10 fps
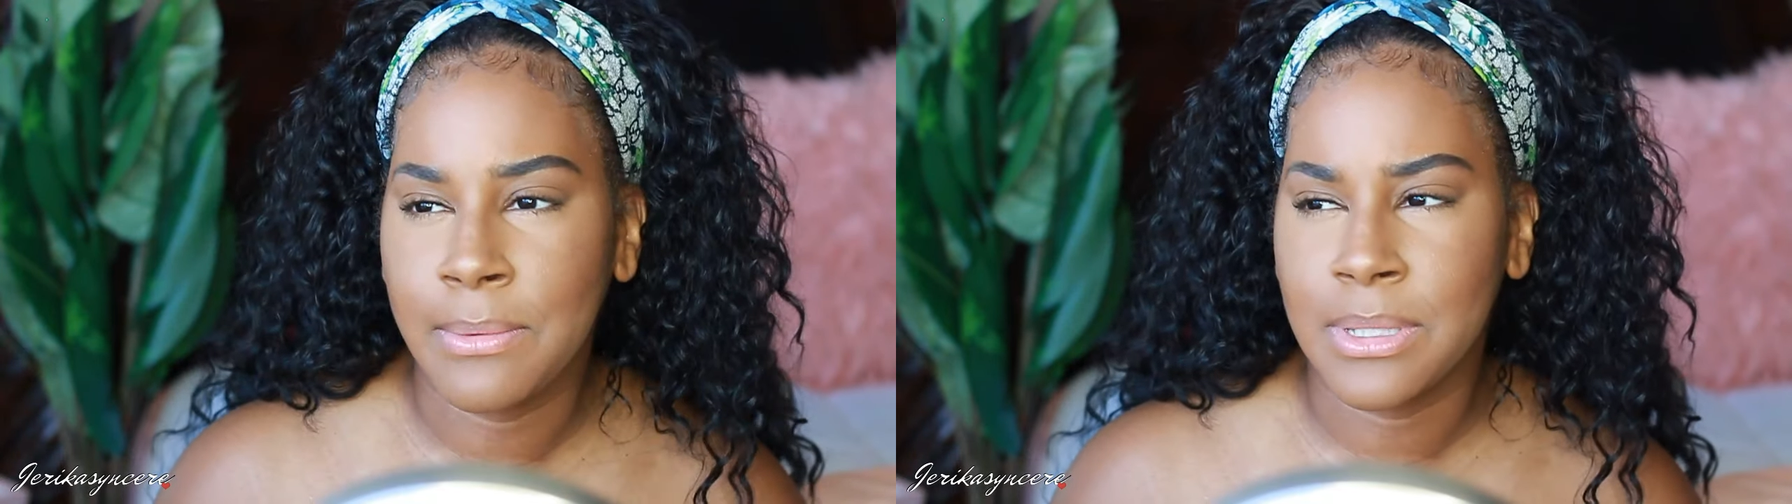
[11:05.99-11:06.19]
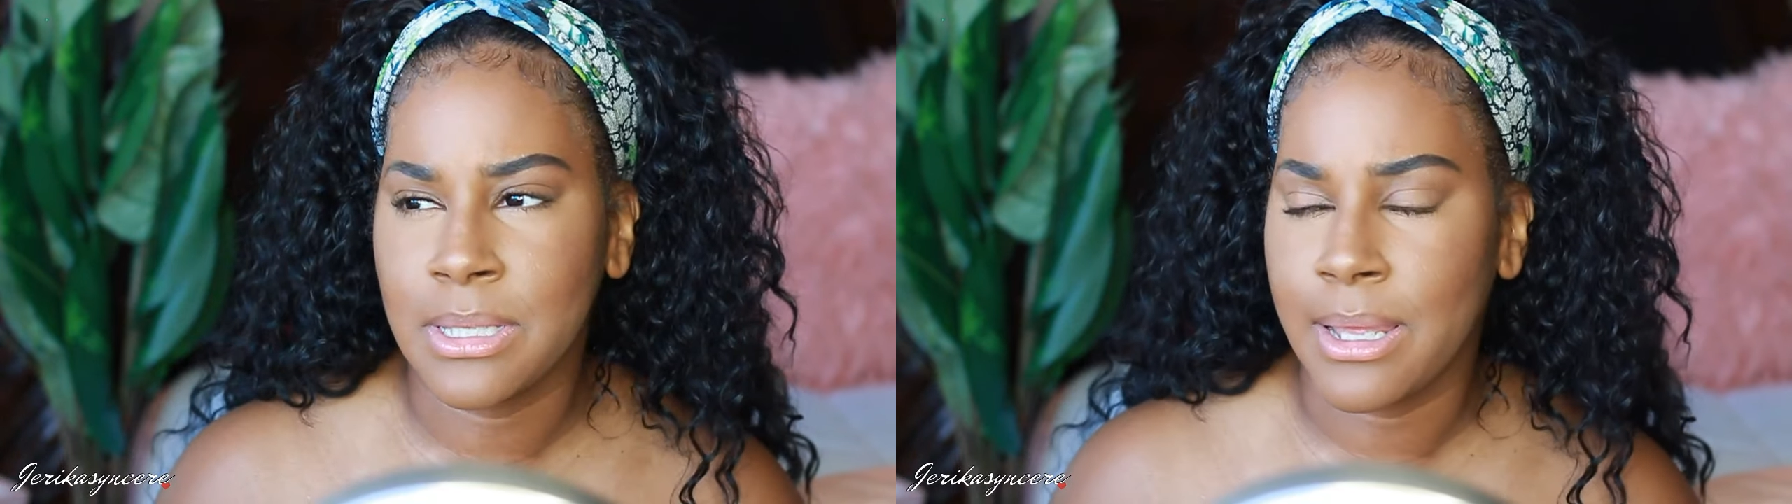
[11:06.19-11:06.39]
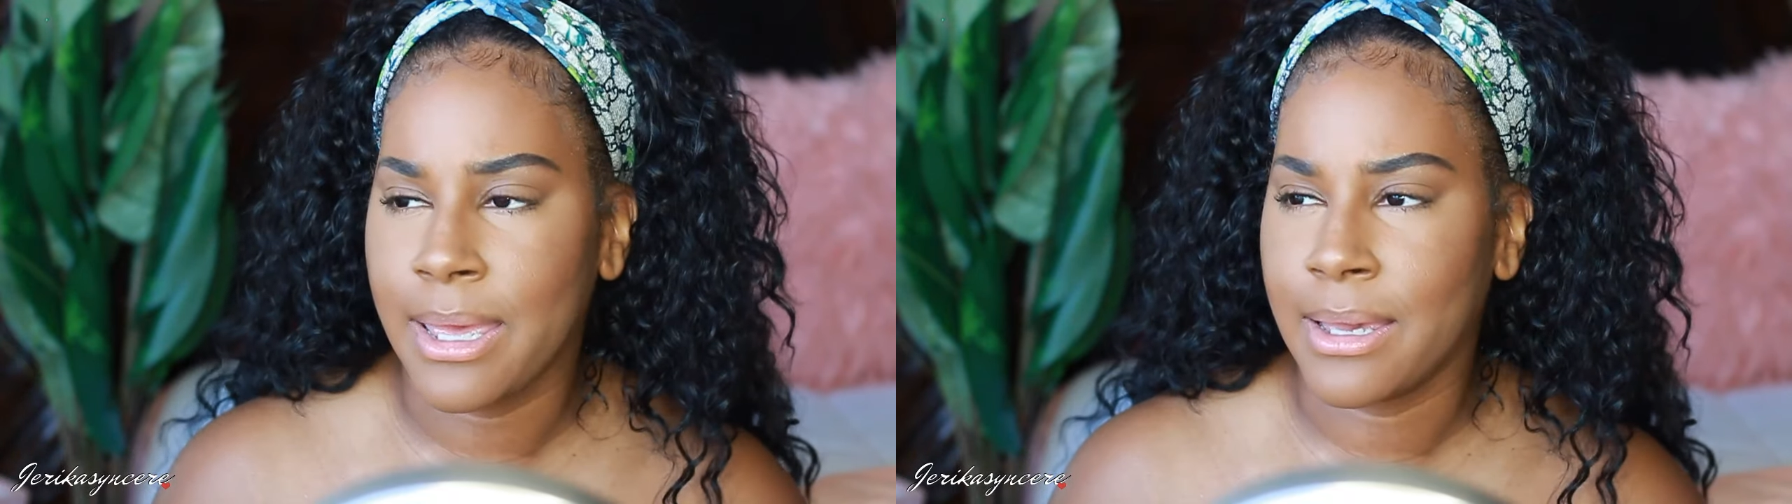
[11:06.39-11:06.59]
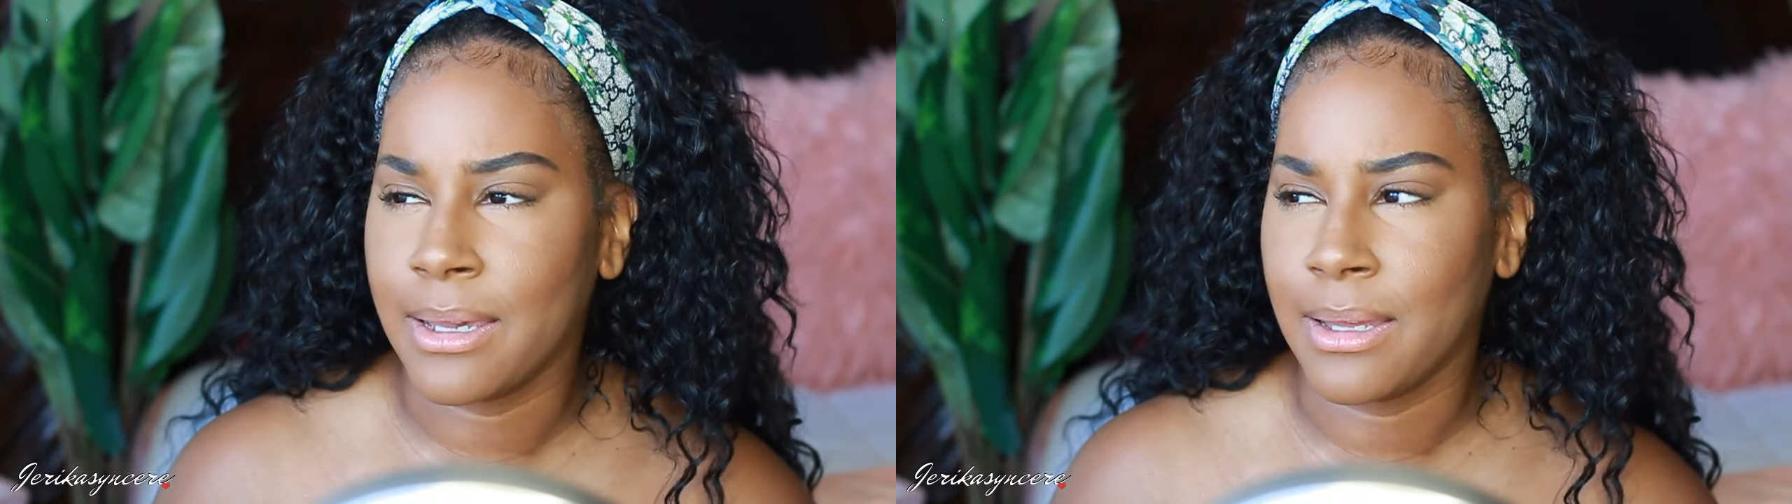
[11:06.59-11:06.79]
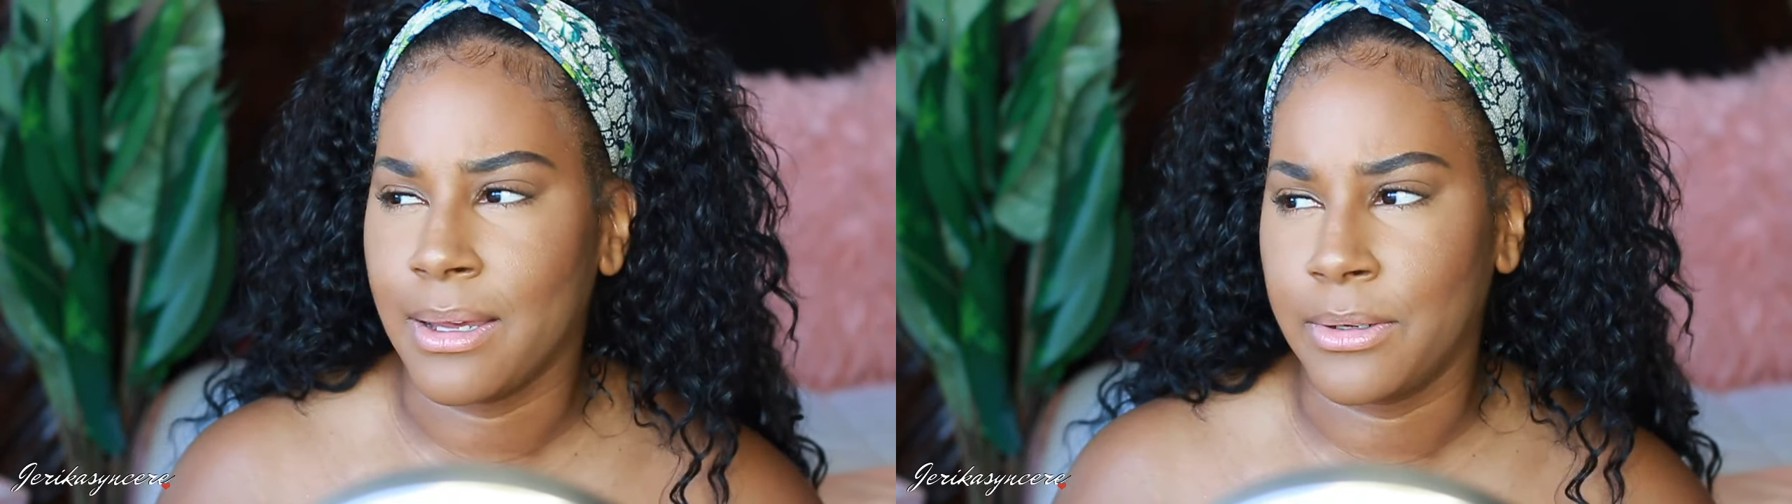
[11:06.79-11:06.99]
It was like
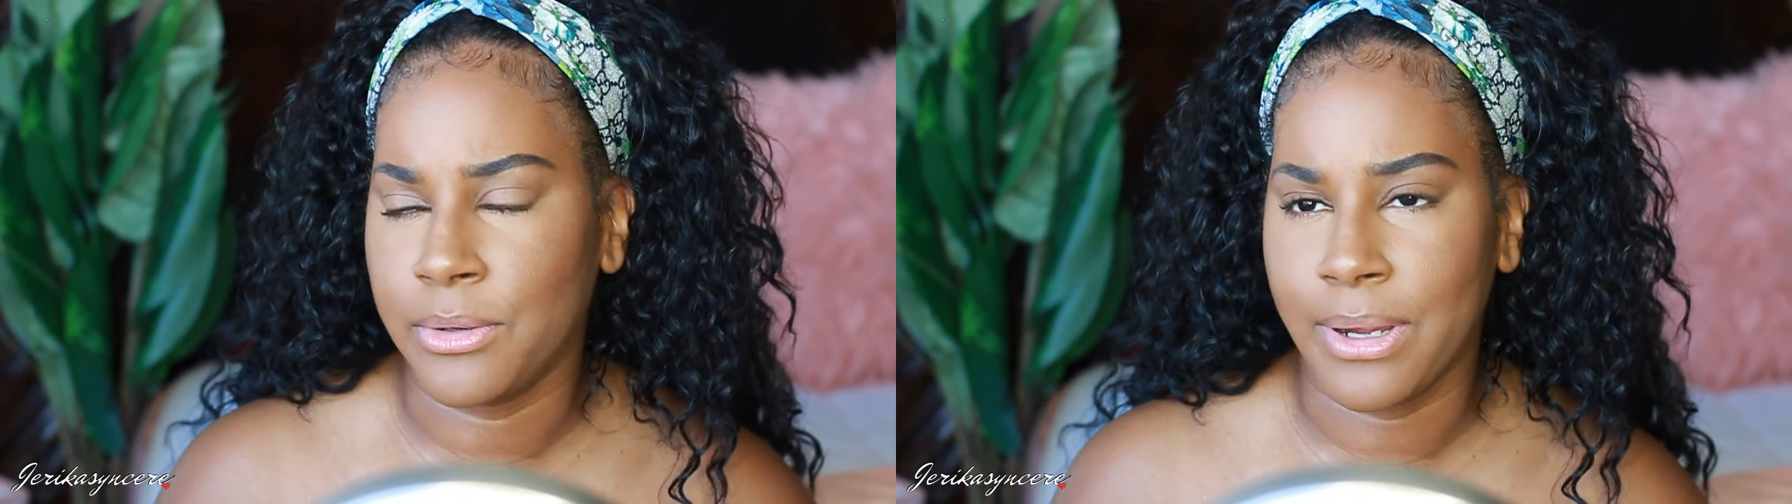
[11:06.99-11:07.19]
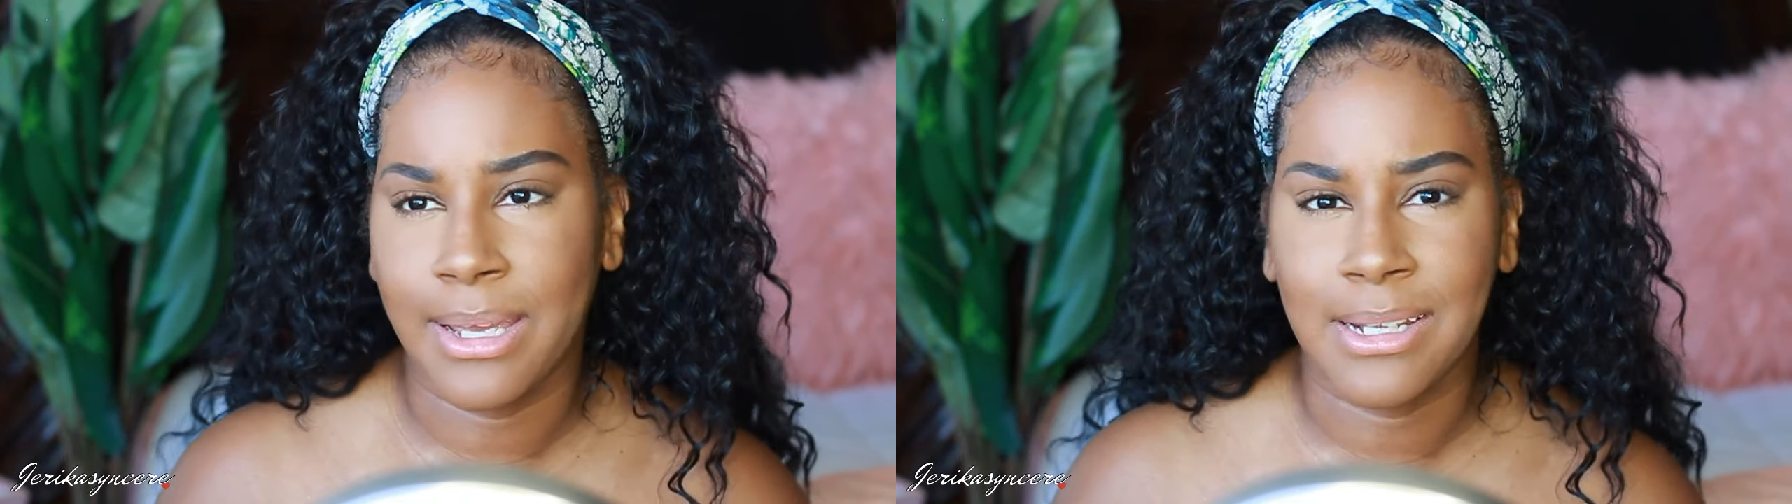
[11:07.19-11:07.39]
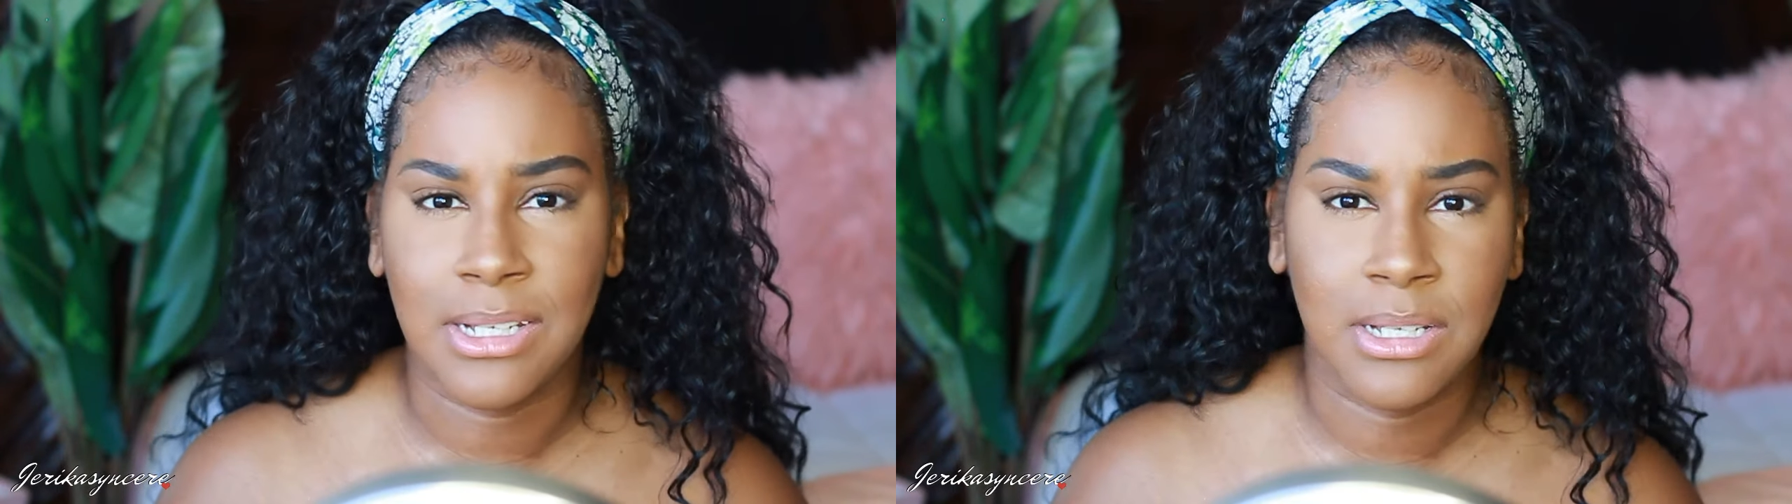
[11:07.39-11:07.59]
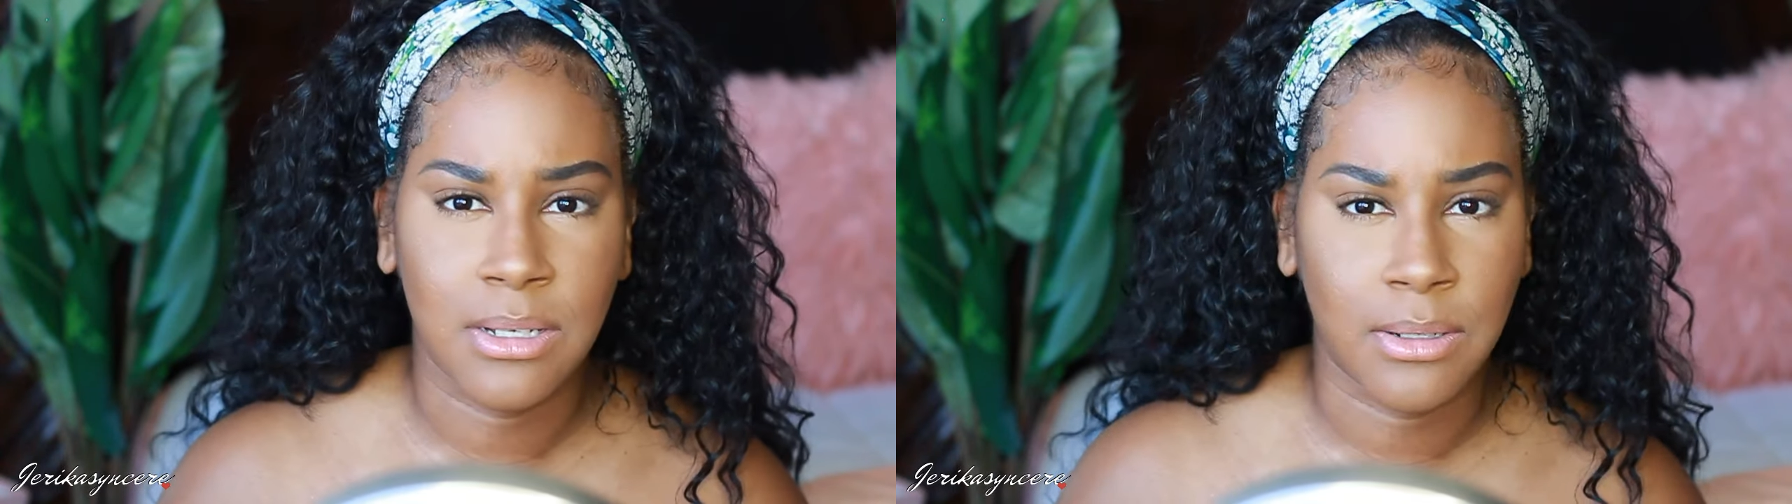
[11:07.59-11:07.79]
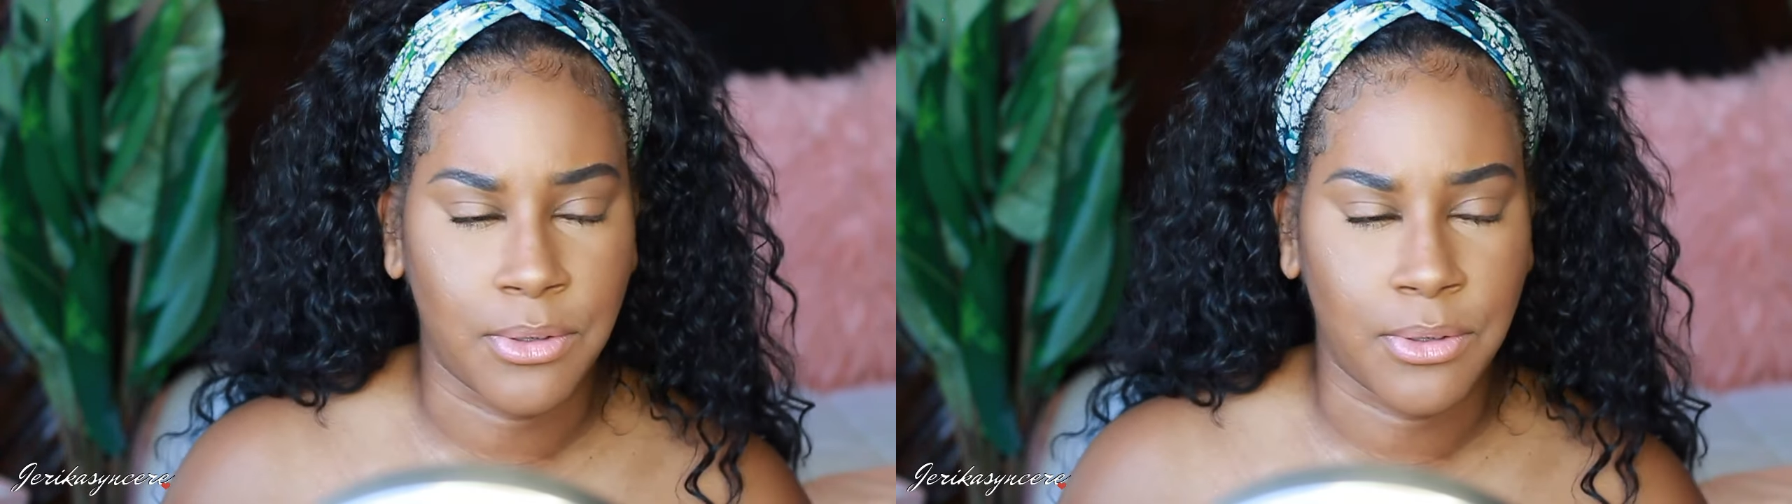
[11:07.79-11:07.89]
a grayish